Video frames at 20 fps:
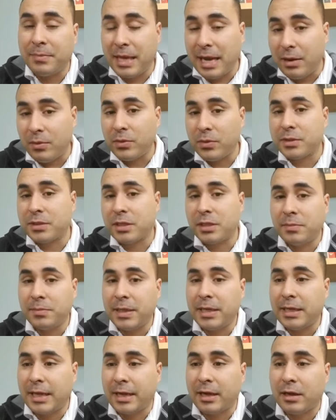That one's going to
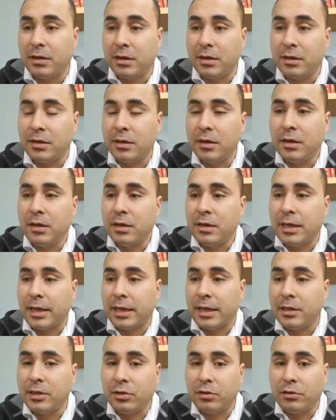be like a
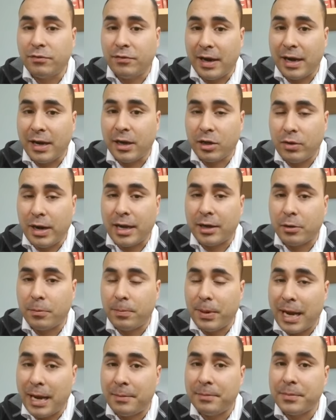little firecracker
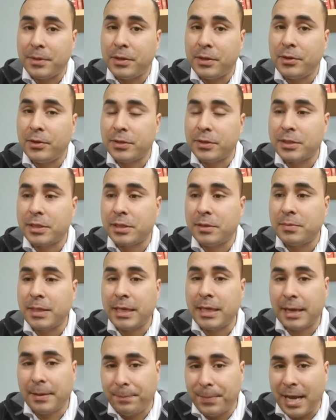pop, you know, it's going to be
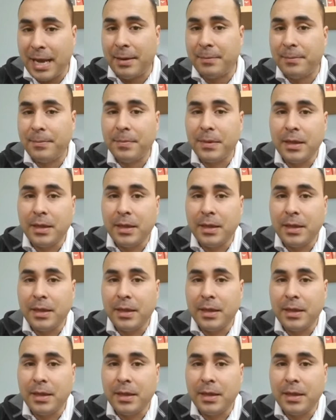like pop.